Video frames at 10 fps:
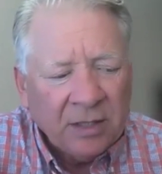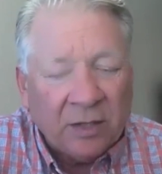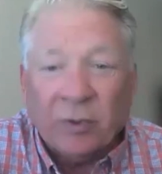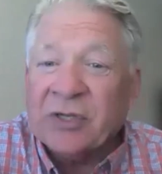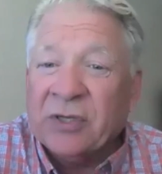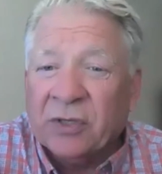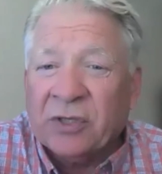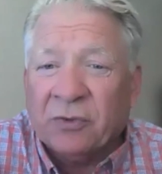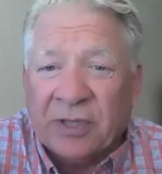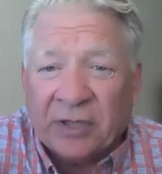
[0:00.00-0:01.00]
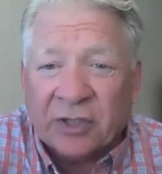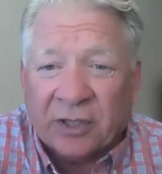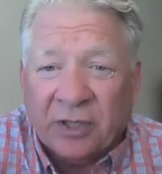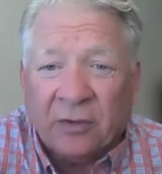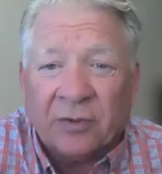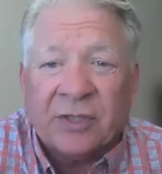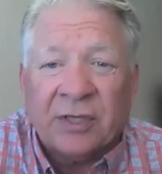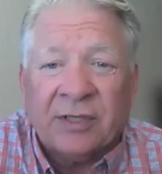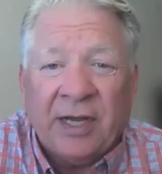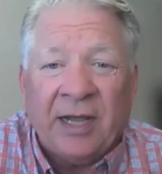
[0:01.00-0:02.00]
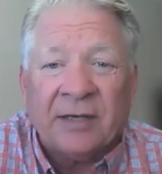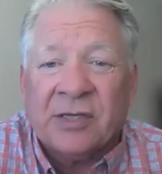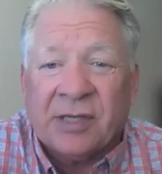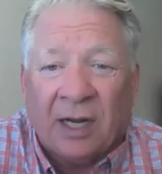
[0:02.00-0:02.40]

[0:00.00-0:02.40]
It was through Strategic Coach that Dan